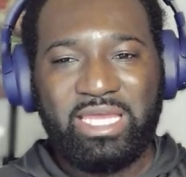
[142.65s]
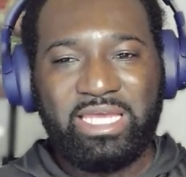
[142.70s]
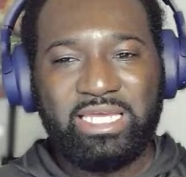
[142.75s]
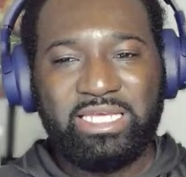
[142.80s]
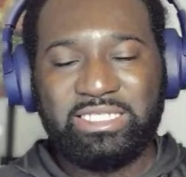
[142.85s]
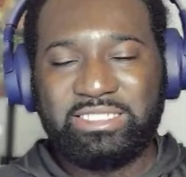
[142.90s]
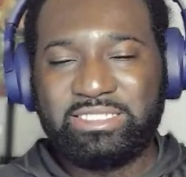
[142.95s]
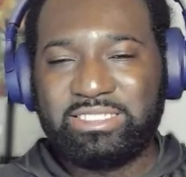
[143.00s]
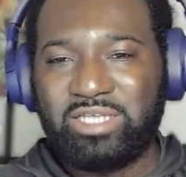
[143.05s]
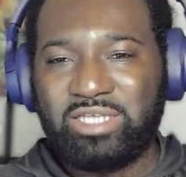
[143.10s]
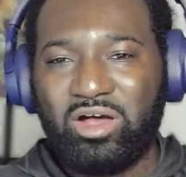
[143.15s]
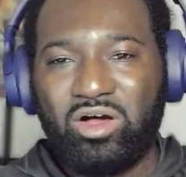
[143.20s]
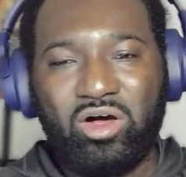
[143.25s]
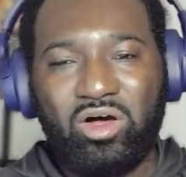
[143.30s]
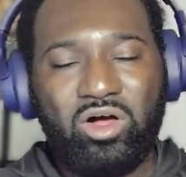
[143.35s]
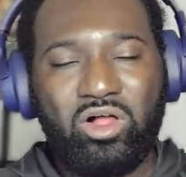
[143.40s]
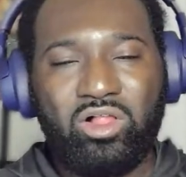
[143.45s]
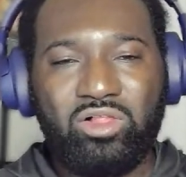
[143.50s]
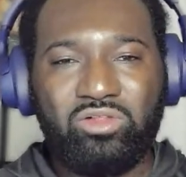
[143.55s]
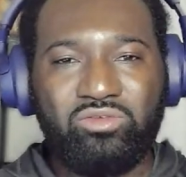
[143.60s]
It's
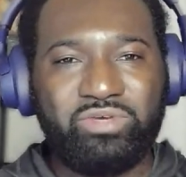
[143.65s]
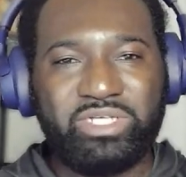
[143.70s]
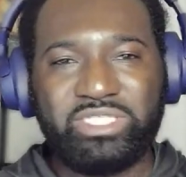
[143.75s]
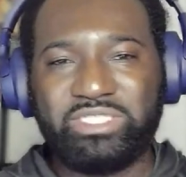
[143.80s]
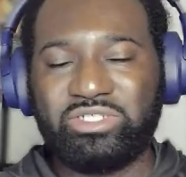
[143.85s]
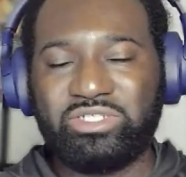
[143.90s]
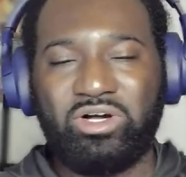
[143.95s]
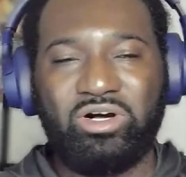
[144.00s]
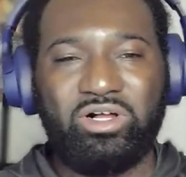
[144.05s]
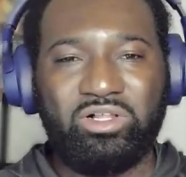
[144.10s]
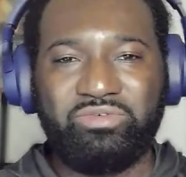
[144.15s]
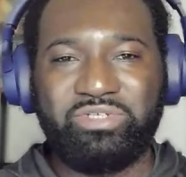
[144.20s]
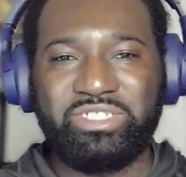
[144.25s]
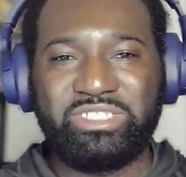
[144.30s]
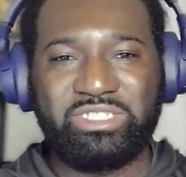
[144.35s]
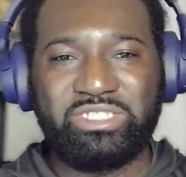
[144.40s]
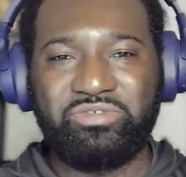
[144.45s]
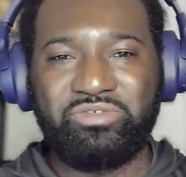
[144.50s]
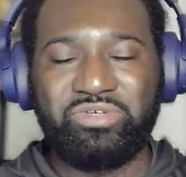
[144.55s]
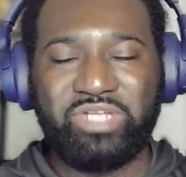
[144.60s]
always
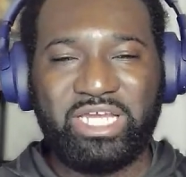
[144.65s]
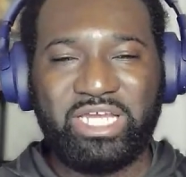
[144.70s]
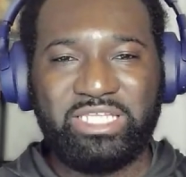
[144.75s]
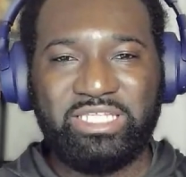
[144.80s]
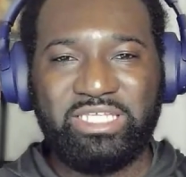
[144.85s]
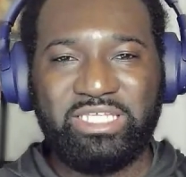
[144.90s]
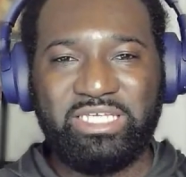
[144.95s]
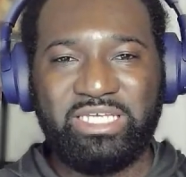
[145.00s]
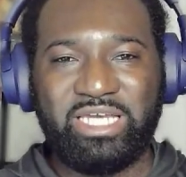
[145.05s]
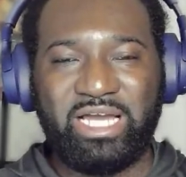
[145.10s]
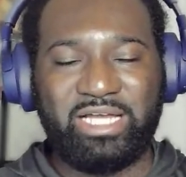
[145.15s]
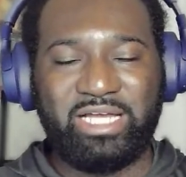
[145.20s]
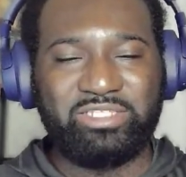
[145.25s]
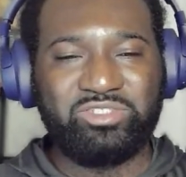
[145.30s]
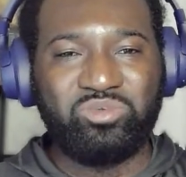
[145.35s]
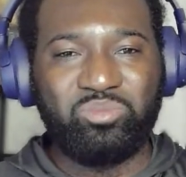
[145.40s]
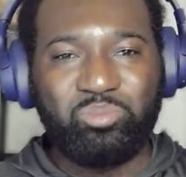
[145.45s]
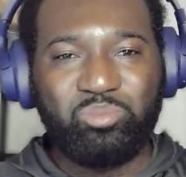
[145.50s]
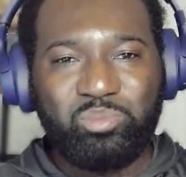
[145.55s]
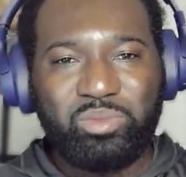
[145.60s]
a good idea
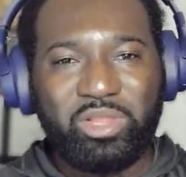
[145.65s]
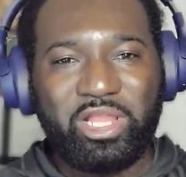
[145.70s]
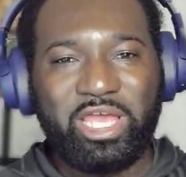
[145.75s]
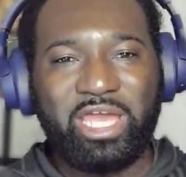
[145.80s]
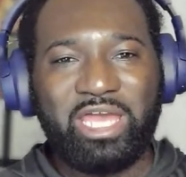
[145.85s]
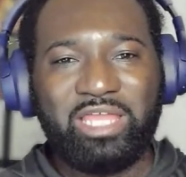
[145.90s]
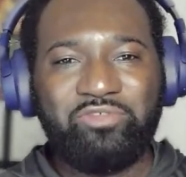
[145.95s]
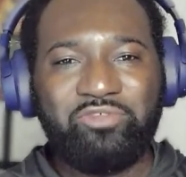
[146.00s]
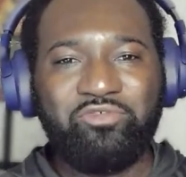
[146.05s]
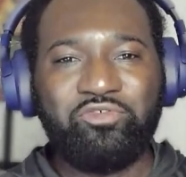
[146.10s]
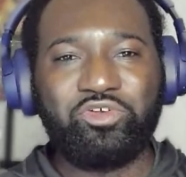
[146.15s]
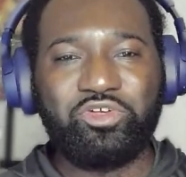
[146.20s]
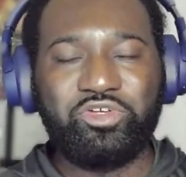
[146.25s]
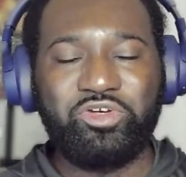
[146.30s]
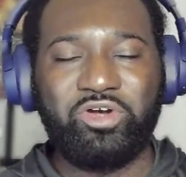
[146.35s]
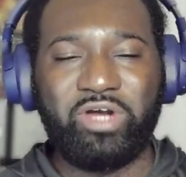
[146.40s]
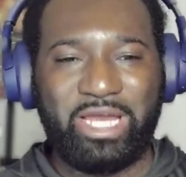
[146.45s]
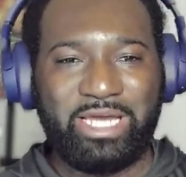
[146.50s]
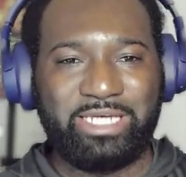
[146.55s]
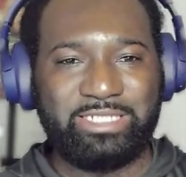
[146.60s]
to plan for
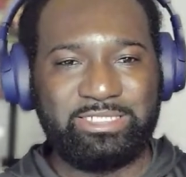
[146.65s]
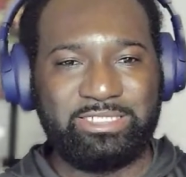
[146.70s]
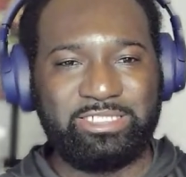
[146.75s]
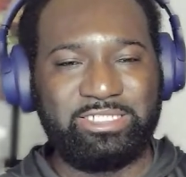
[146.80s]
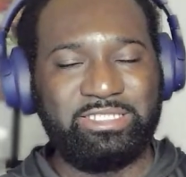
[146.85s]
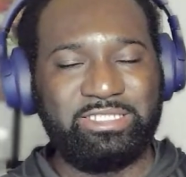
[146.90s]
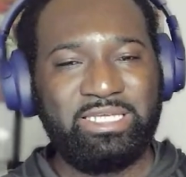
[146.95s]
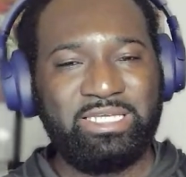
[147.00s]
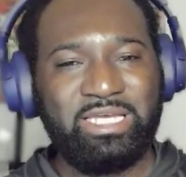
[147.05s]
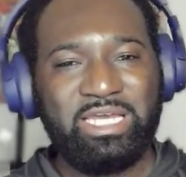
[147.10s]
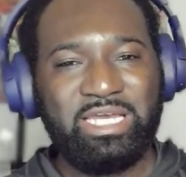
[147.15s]
your exit.